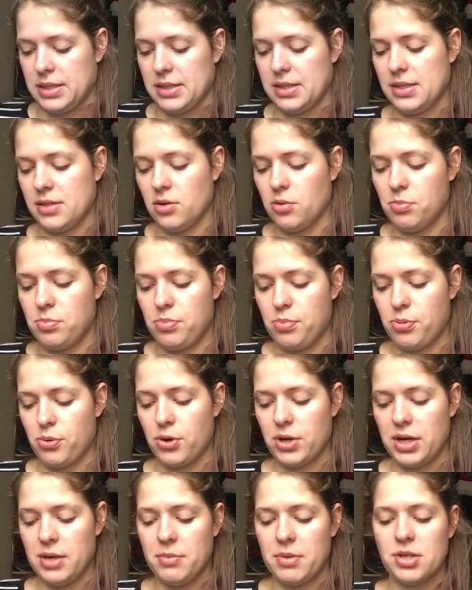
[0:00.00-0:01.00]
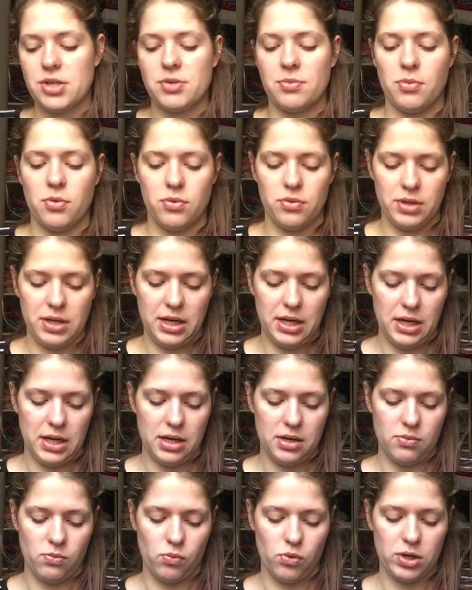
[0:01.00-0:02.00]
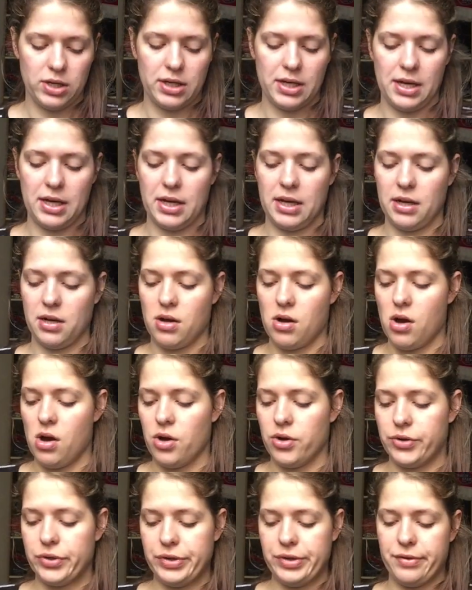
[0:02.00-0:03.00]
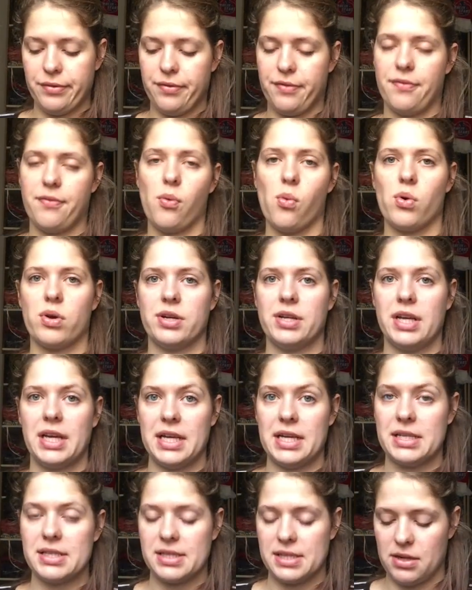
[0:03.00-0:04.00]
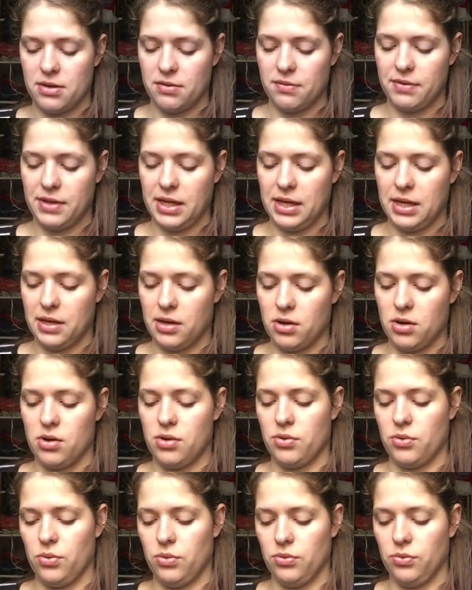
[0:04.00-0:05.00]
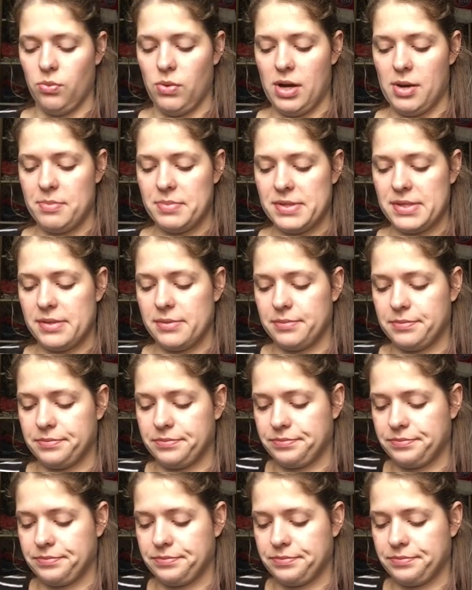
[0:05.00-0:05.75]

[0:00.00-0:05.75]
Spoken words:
So pretty much I'm only working 104 days out of the year on old WIPs.